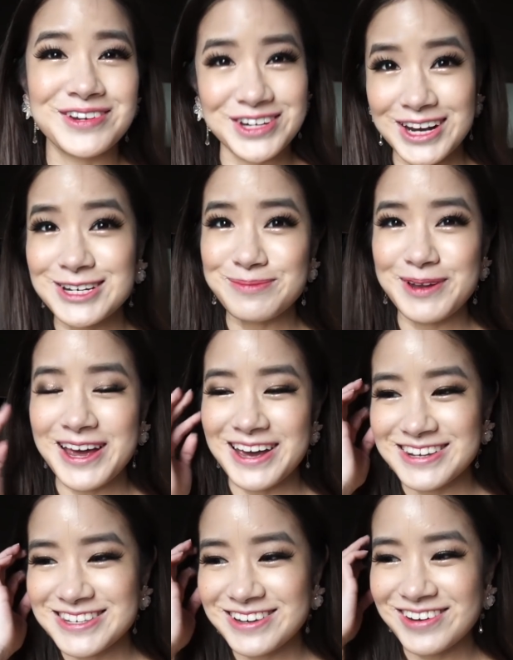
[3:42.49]
Change of
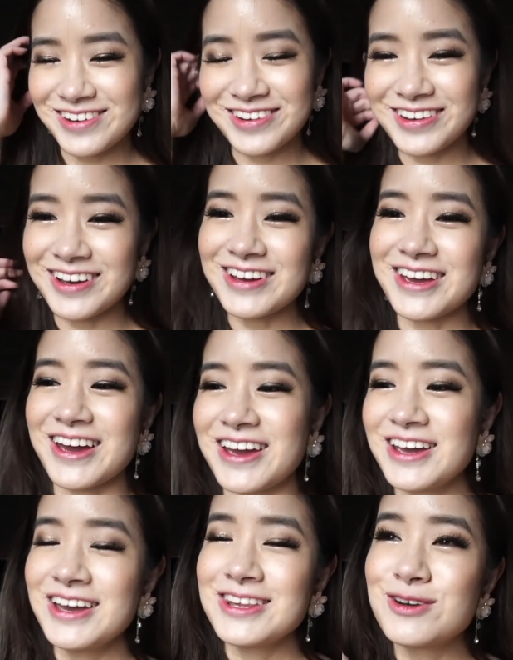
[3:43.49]
plan. So okay,
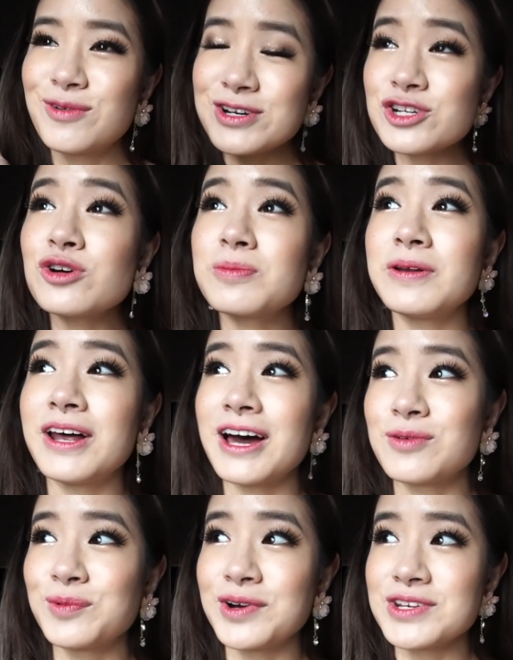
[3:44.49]
the original
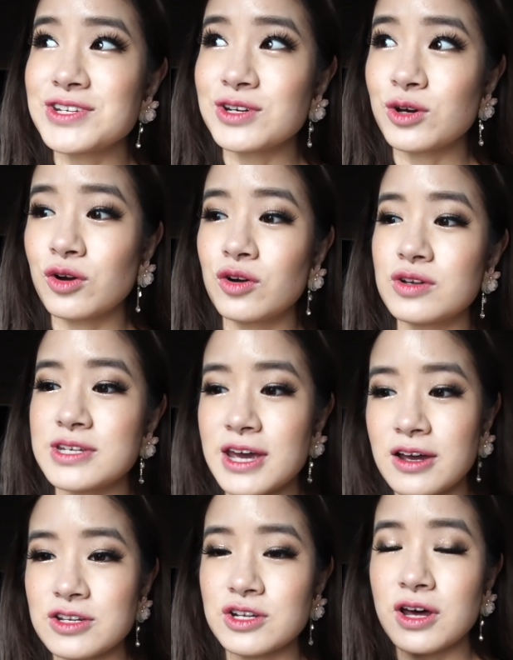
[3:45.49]
plan was to go
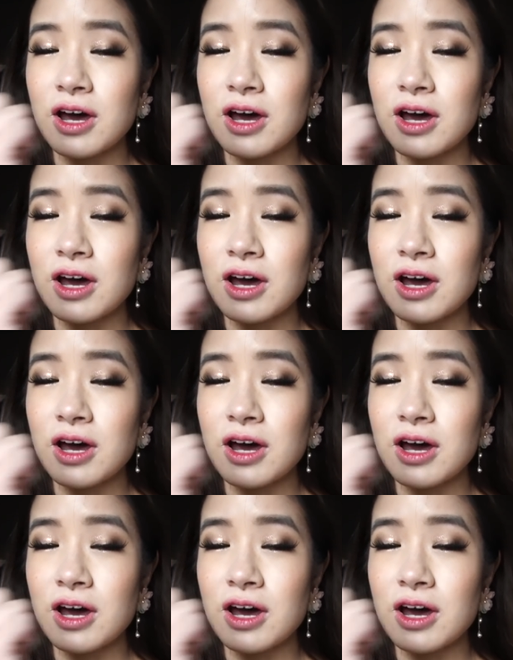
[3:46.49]
down to